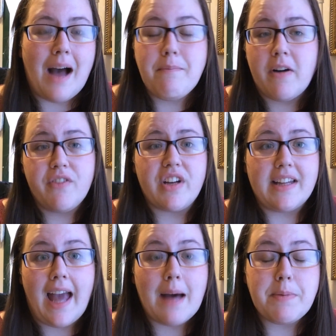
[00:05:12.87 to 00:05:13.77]
I'm
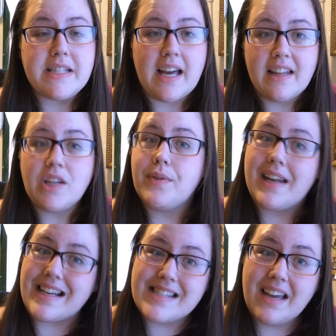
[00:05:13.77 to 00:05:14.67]
perfectly happy telling you
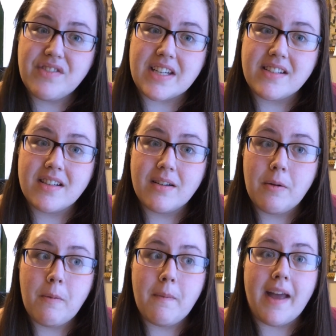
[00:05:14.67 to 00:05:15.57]
that I saved it,
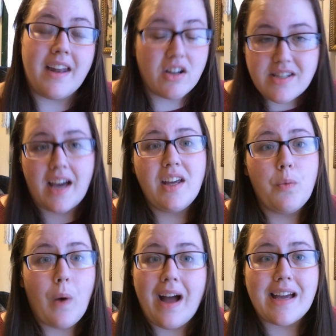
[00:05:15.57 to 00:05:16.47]
and I'll tell
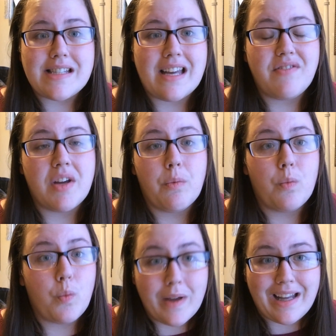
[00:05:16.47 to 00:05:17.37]
you why I saved it
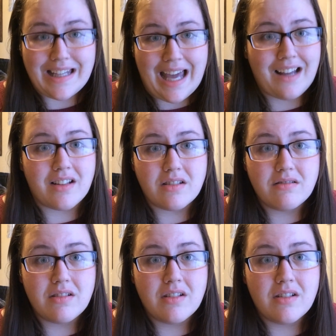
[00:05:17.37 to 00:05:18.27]
when I can.